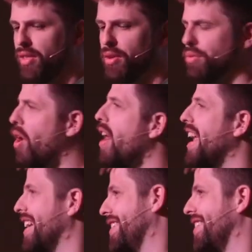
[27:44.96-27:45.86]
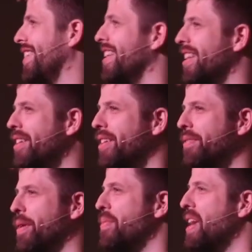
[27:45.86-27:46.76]
They're running
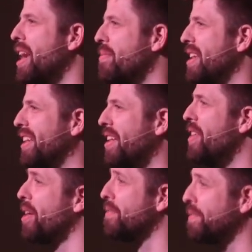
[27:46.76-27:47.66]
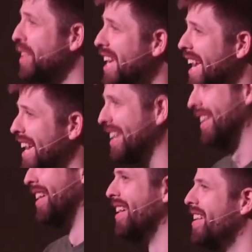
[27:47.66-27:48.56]
from the enemy. They're
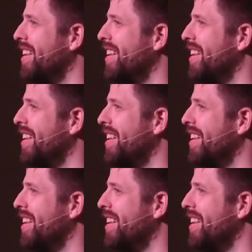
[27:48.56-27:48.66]
fleeing.